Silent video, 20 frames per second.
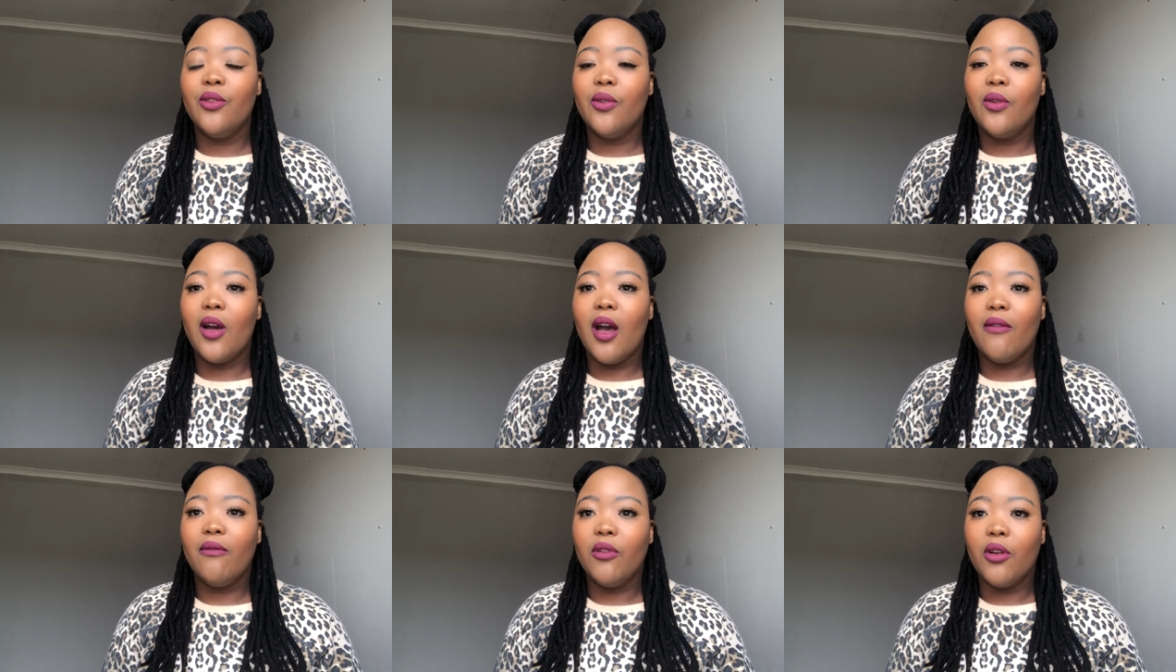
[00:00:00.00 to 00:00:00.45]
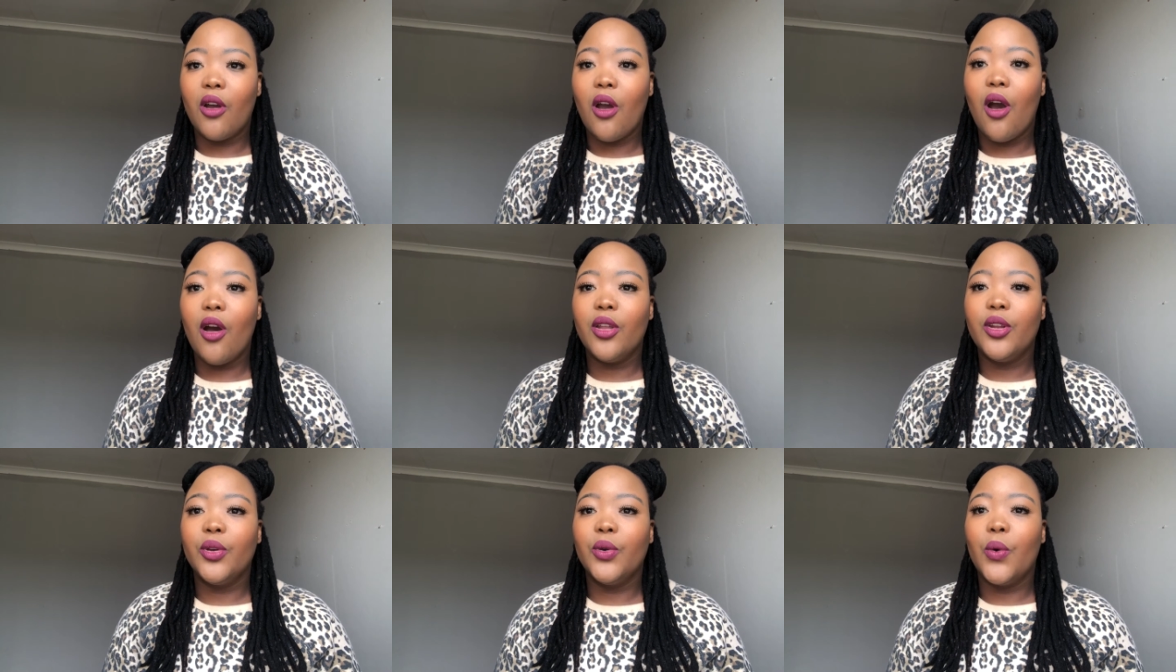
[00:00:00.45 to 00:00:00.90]

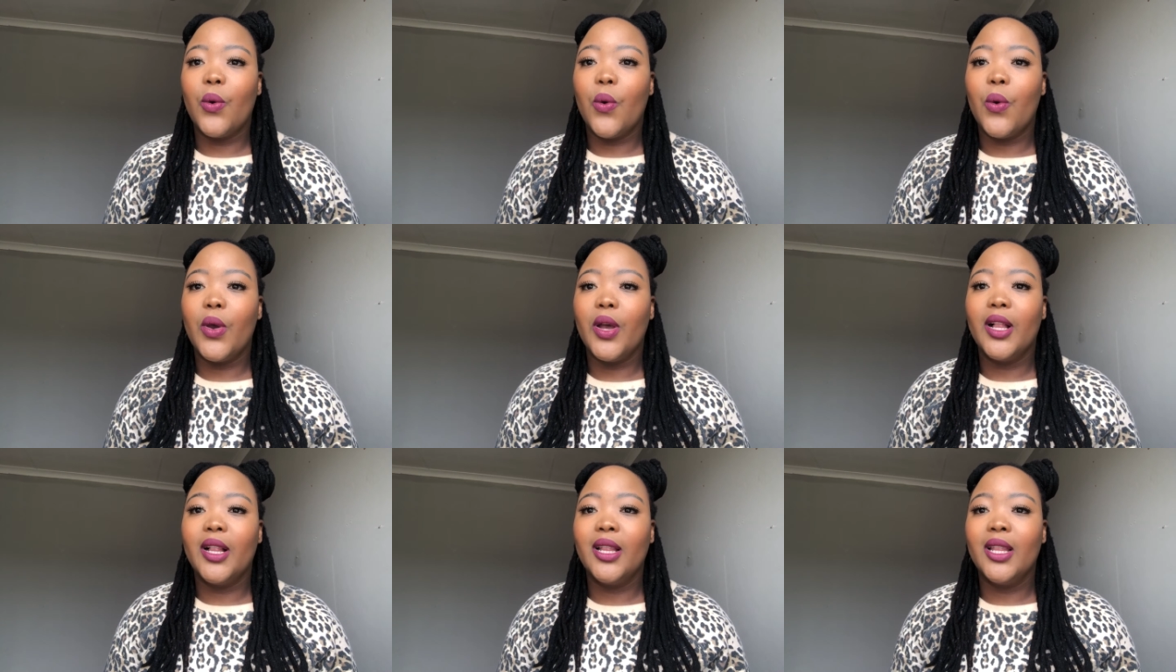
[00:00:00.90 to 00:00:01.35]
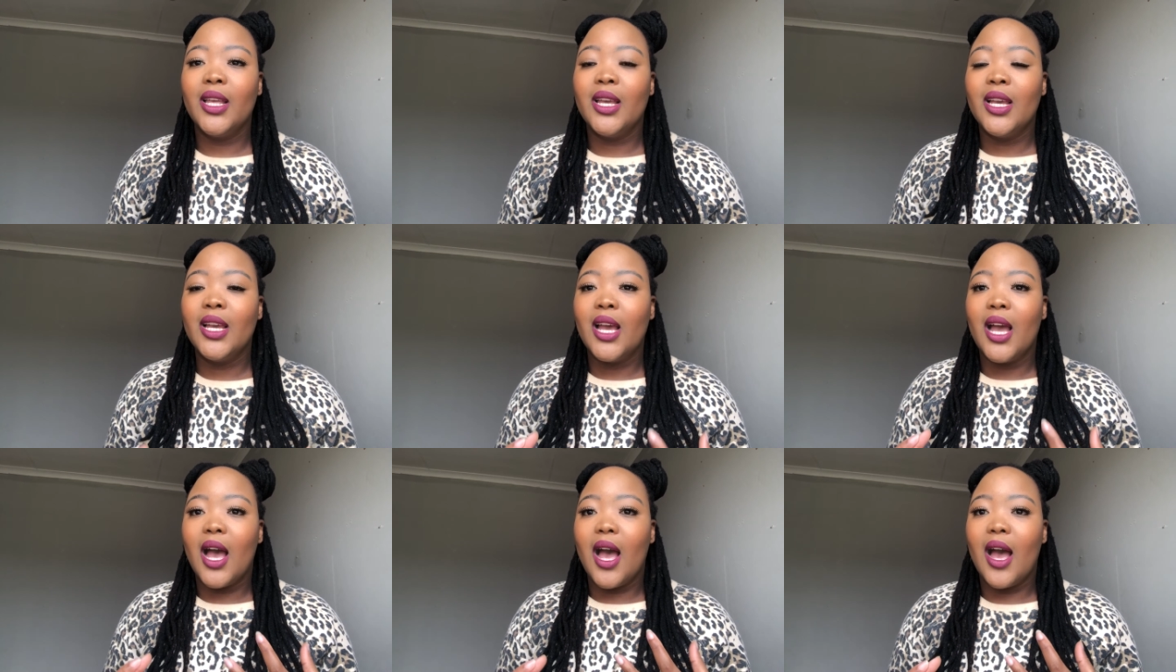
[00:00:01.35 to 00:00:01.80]
avocado oil.
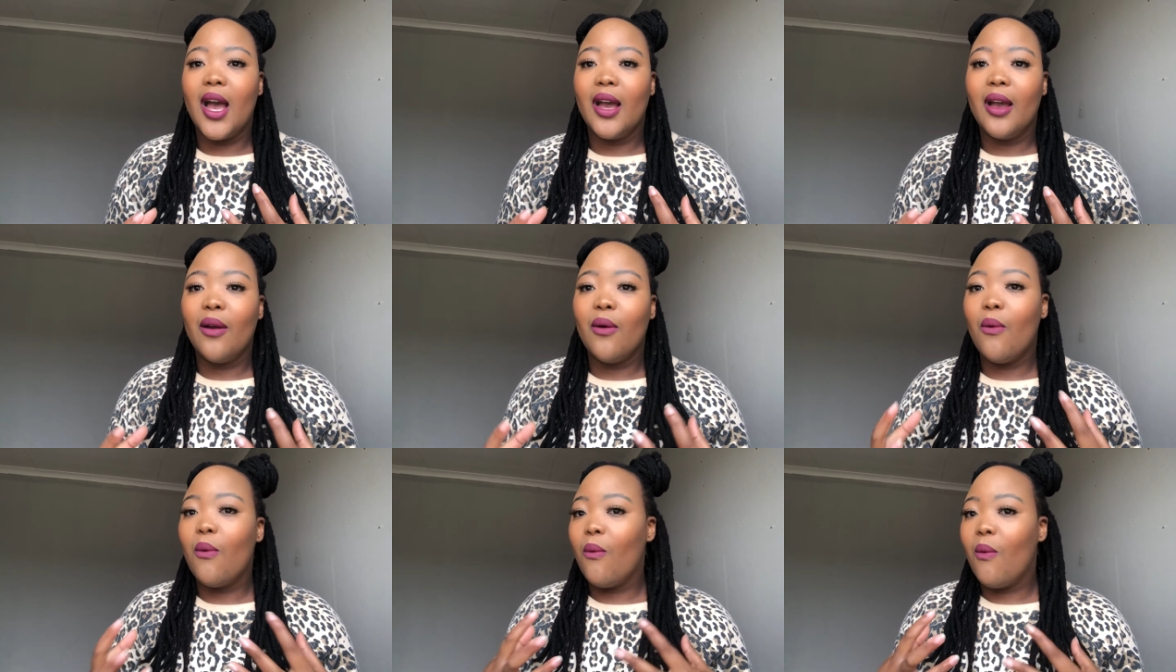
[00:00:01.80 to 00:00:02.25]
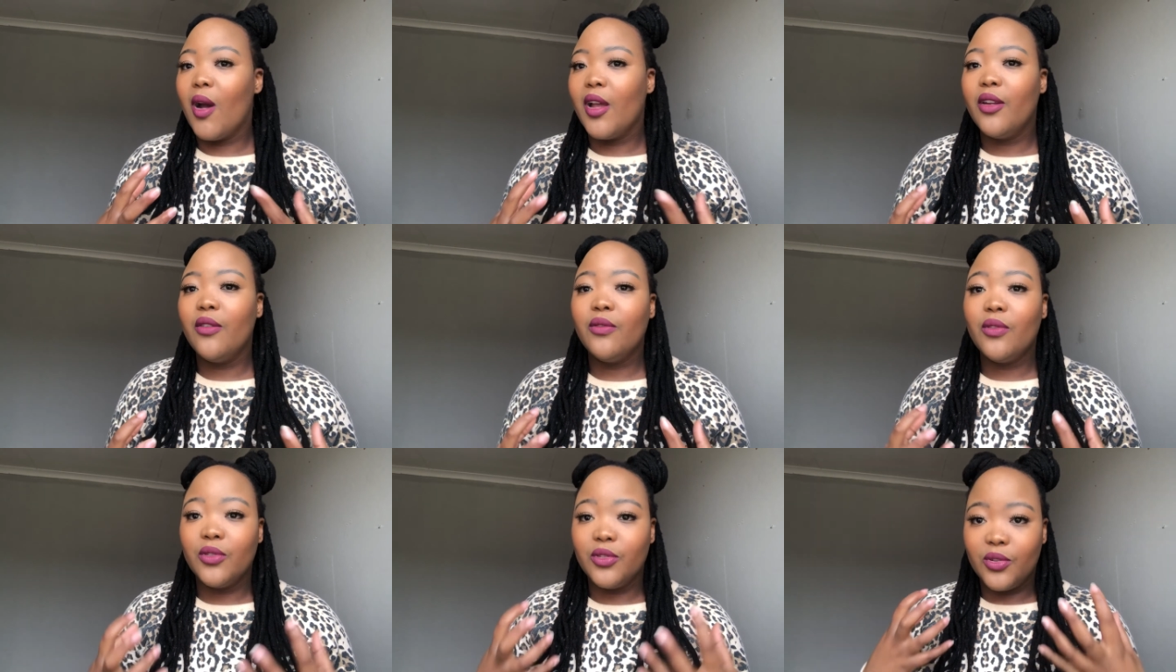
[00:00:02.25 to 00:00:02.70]
one
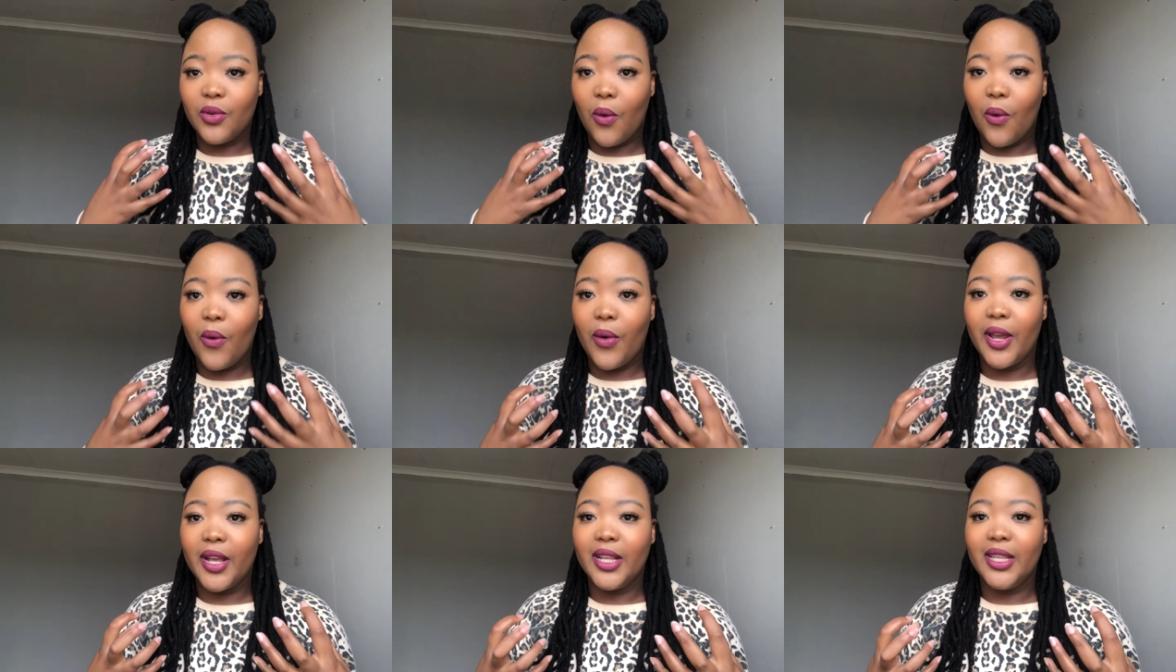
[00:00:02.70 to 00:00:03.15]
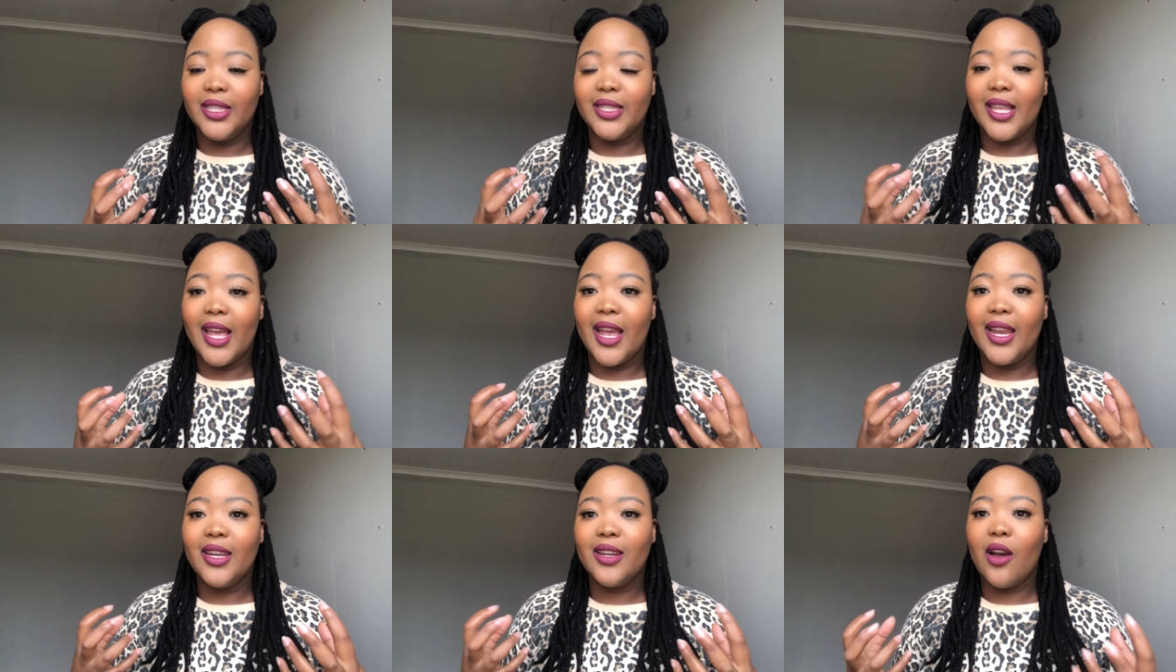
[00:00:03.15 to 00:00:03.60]
of those oils
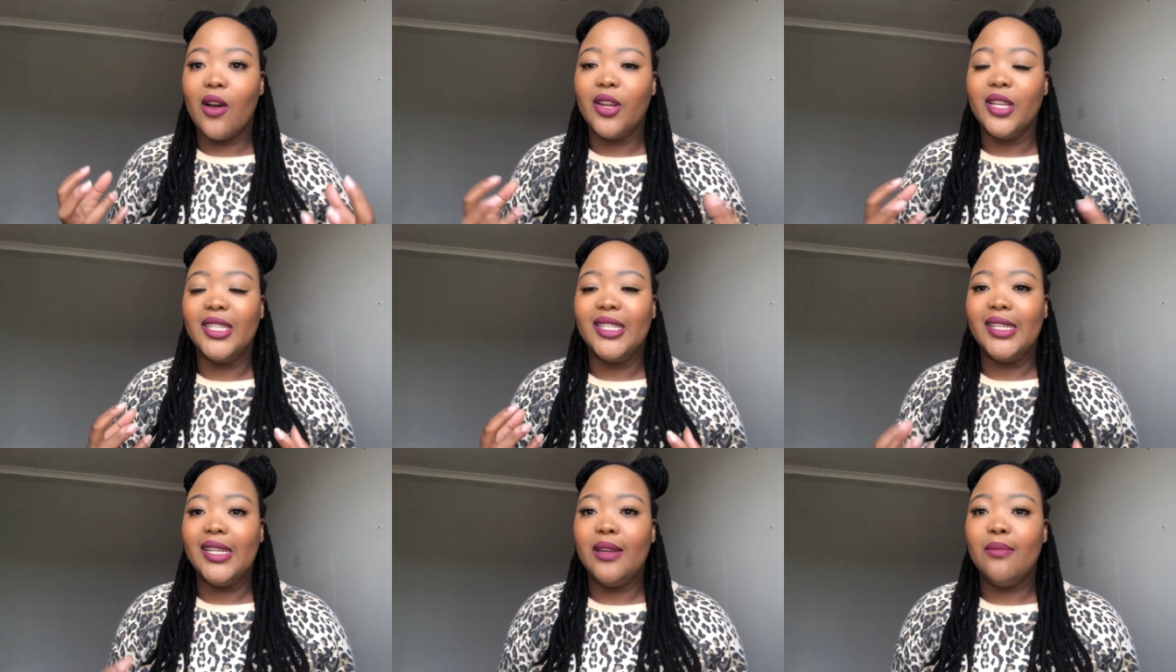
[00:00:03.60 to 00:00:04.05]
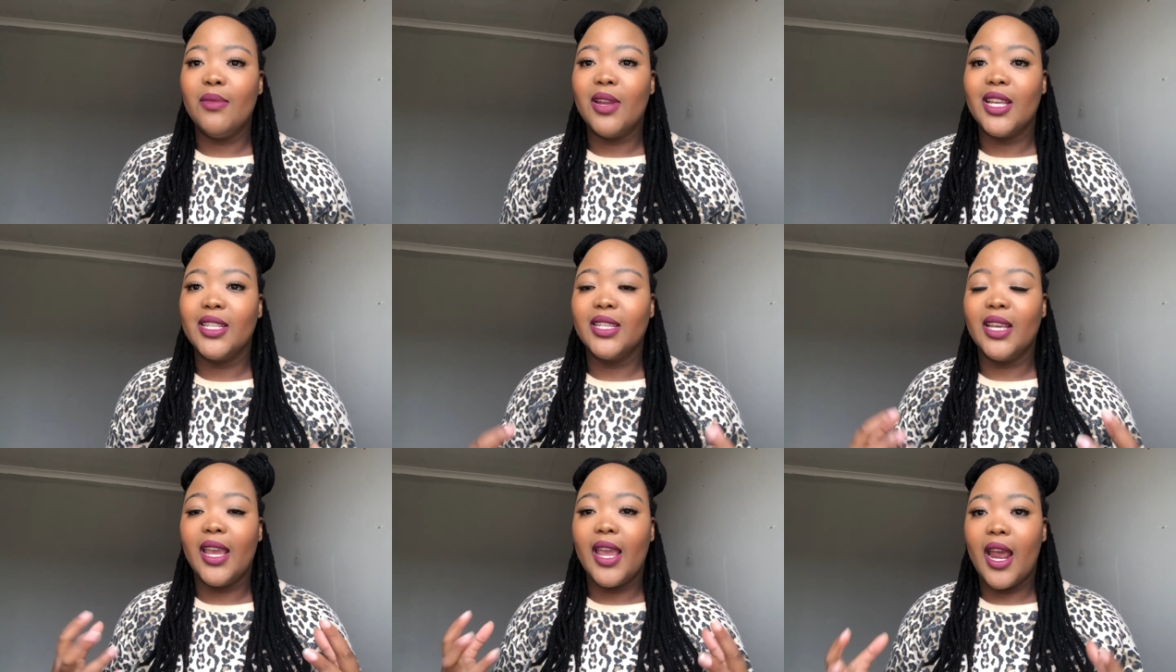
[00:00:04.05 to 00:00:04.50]
that are deemed
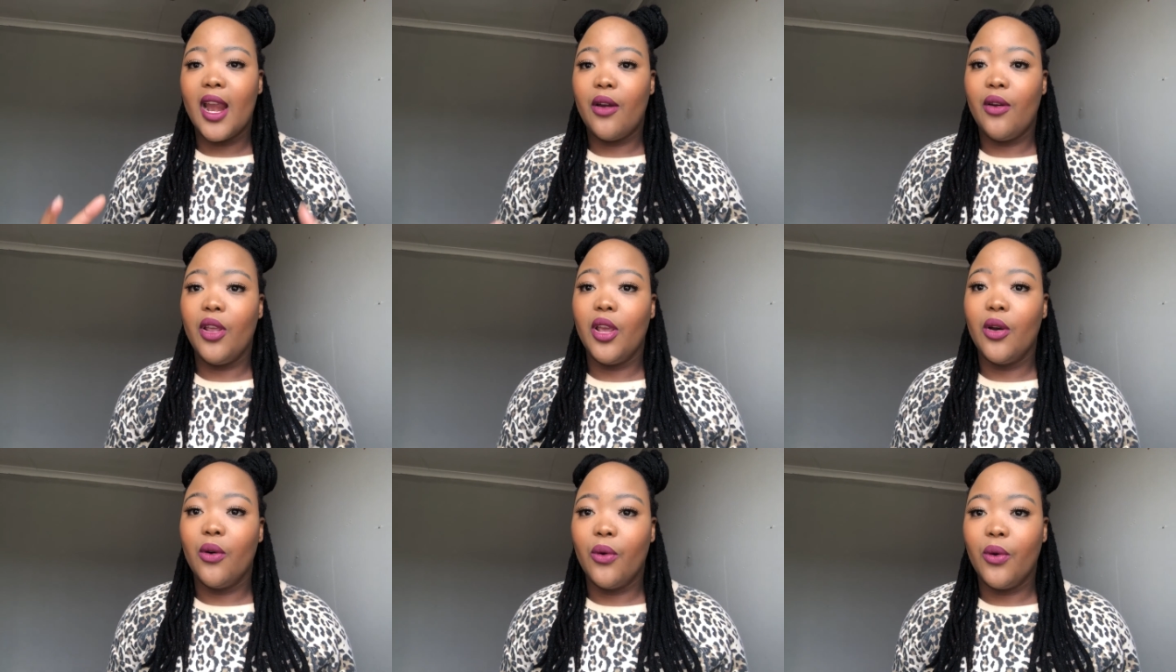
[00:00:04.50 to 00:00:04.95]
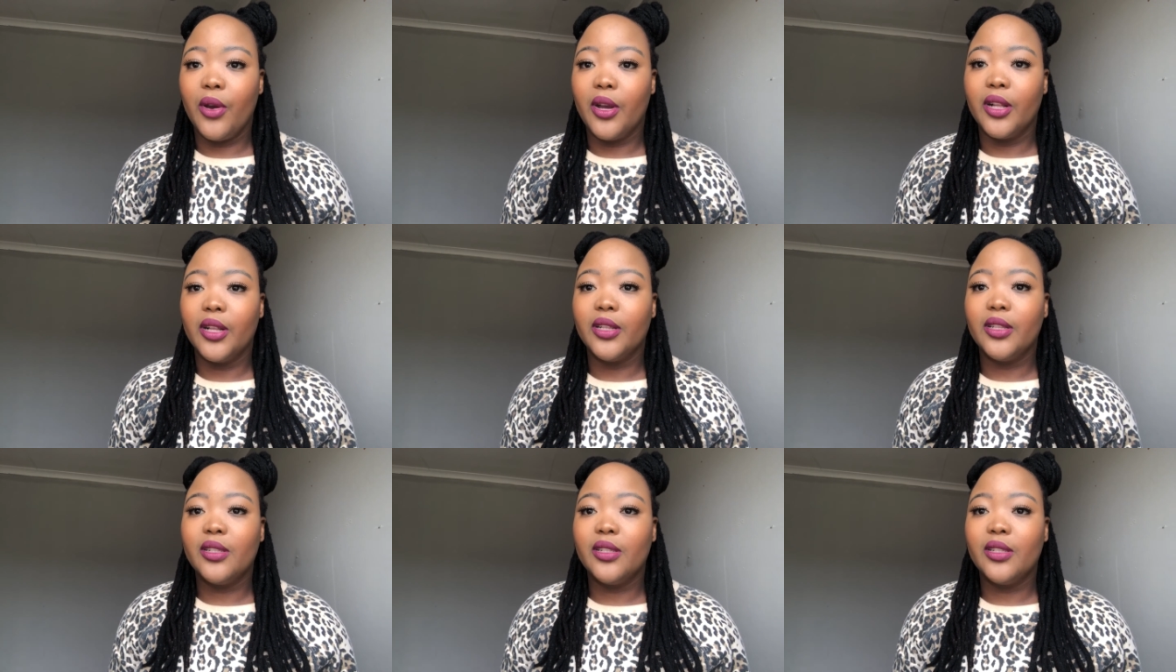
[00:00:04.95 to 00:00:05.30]
as a carrier oil.